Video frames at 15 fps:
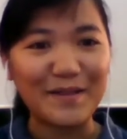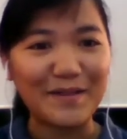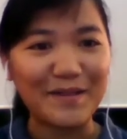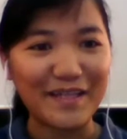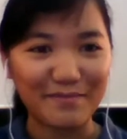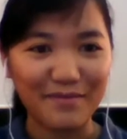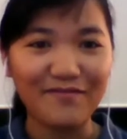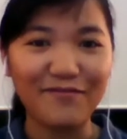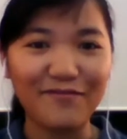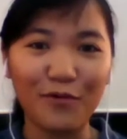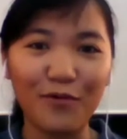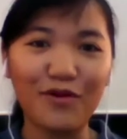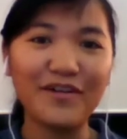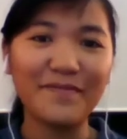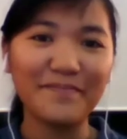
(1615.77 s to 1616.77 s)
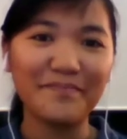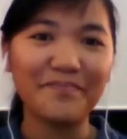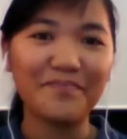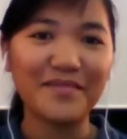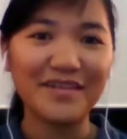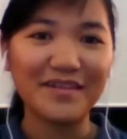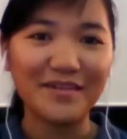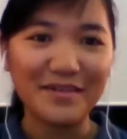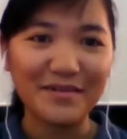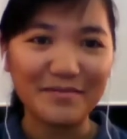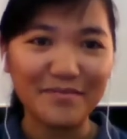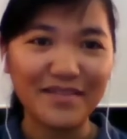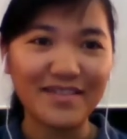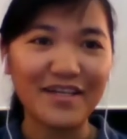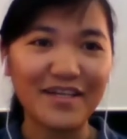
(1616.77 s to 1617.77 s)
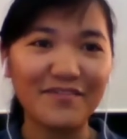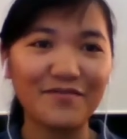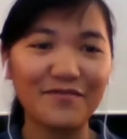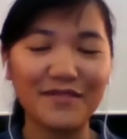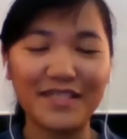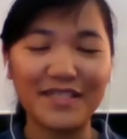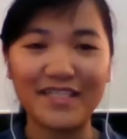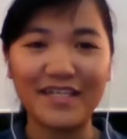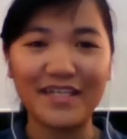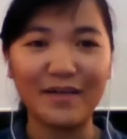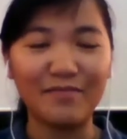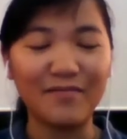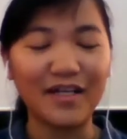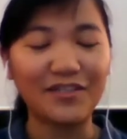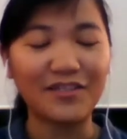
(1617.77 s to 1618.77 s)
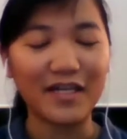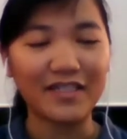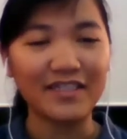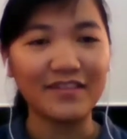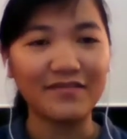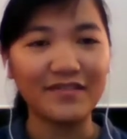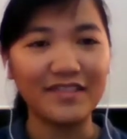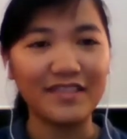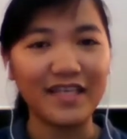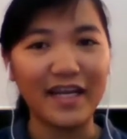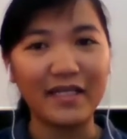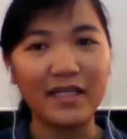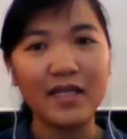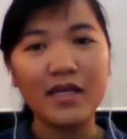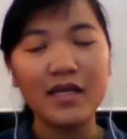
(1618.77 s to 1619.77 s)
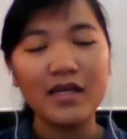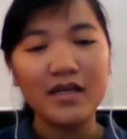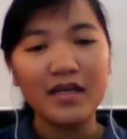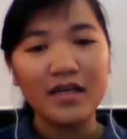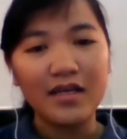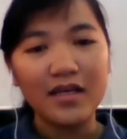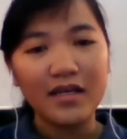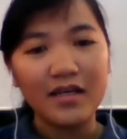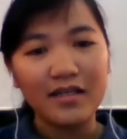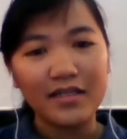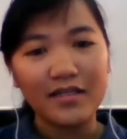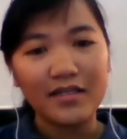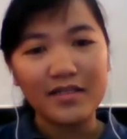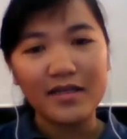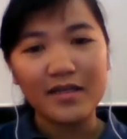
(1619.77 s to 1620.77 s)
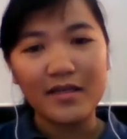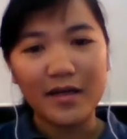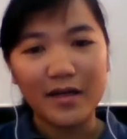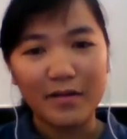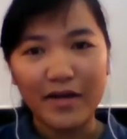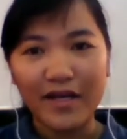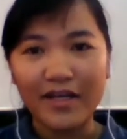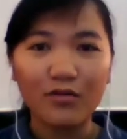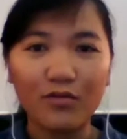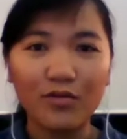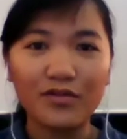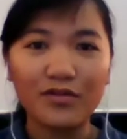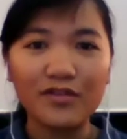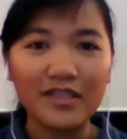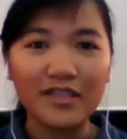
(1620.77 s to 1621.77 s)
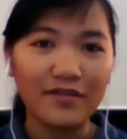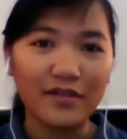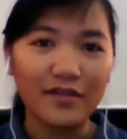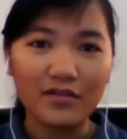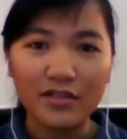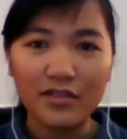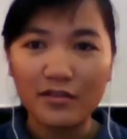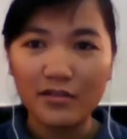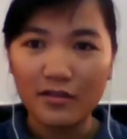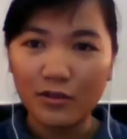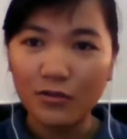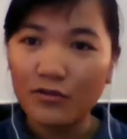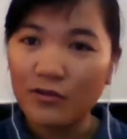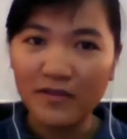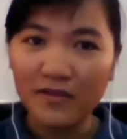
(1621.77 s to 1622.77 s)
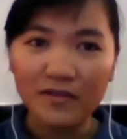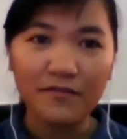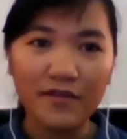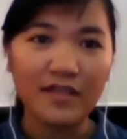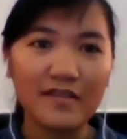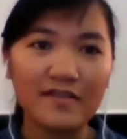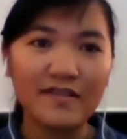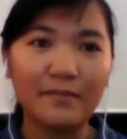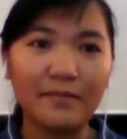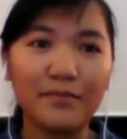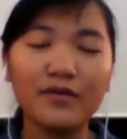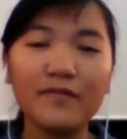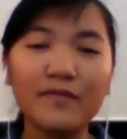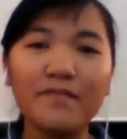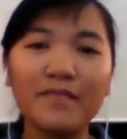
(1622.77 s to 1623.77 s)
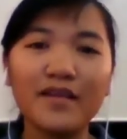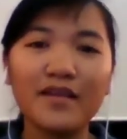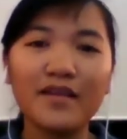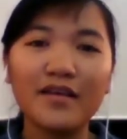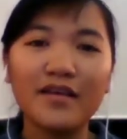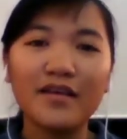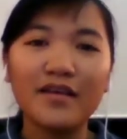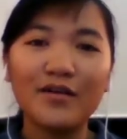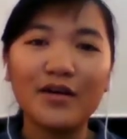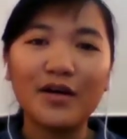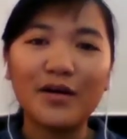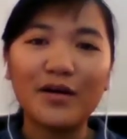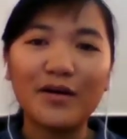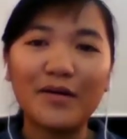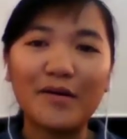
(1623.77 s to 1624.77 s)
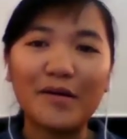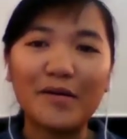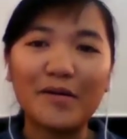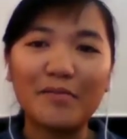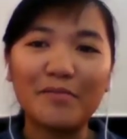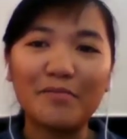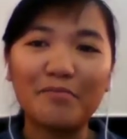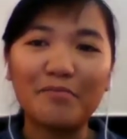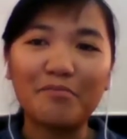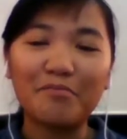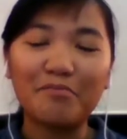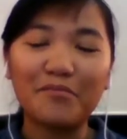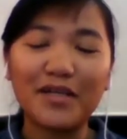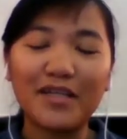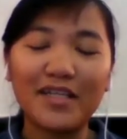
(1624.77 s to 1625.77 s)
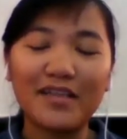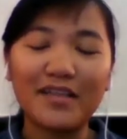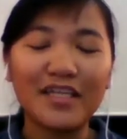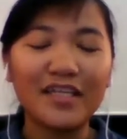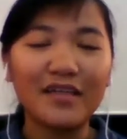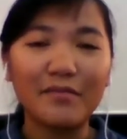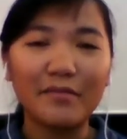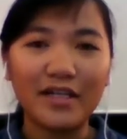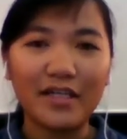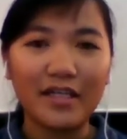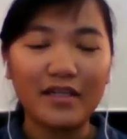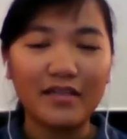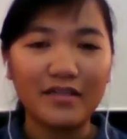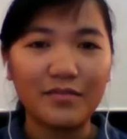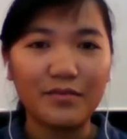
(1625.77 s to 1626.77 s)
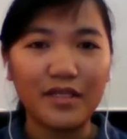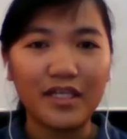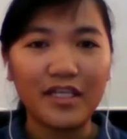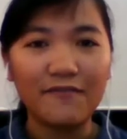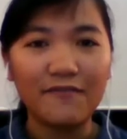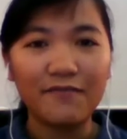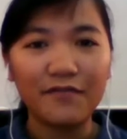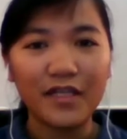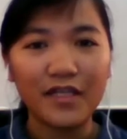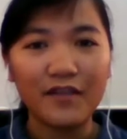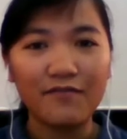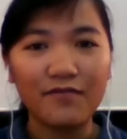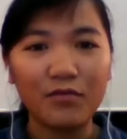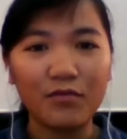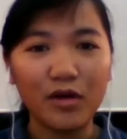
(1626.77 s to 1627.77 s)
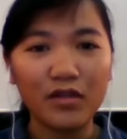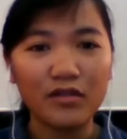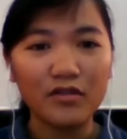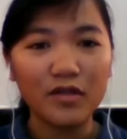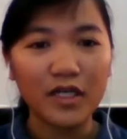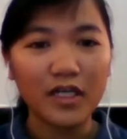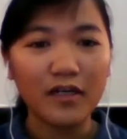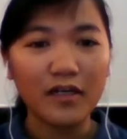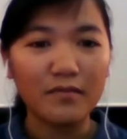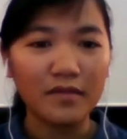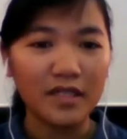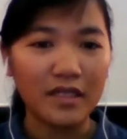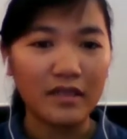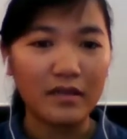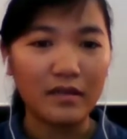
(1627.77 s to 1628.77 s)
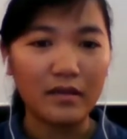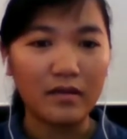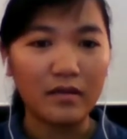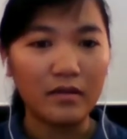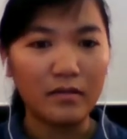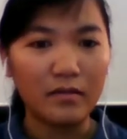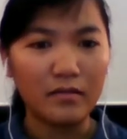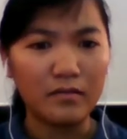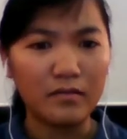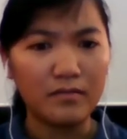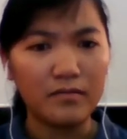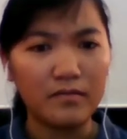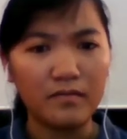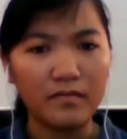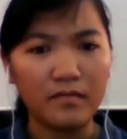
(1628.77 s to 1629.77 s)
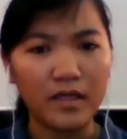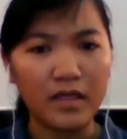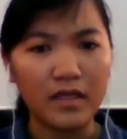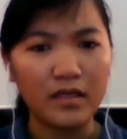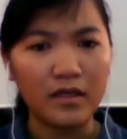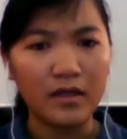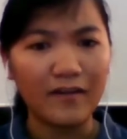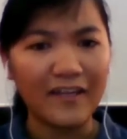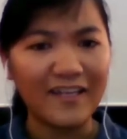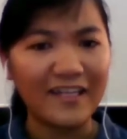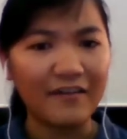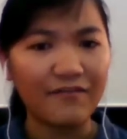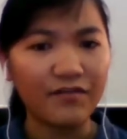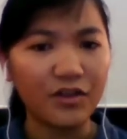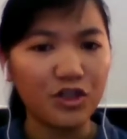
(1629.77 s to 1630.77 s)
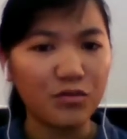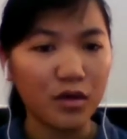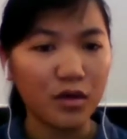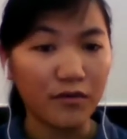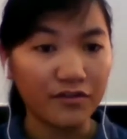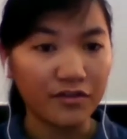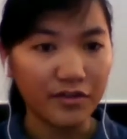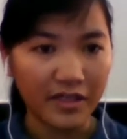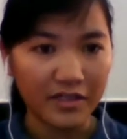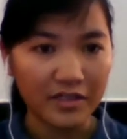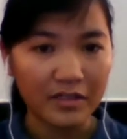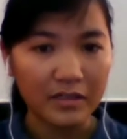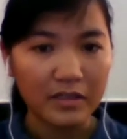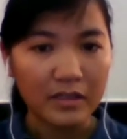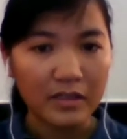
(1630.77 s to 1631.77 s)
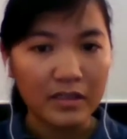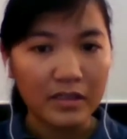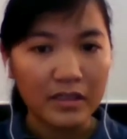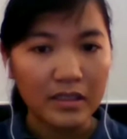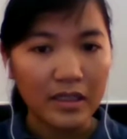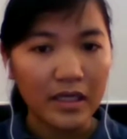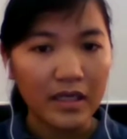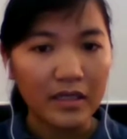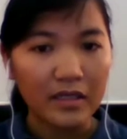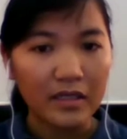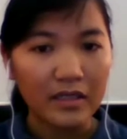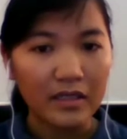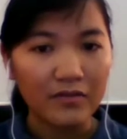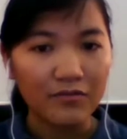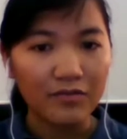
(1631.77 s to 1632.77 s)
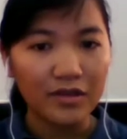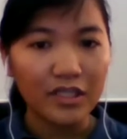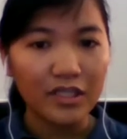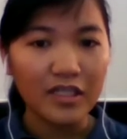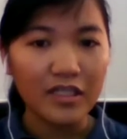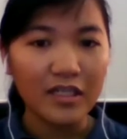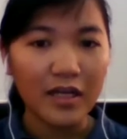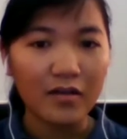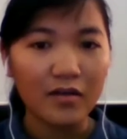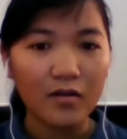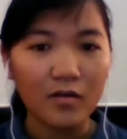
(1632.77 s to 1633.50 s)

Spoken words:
like before. Must have the attractive design. Let's say, I want to give a too specific example, uh, but let's think about it in this way. If we want to accommodate the enough volume of trash, and we think that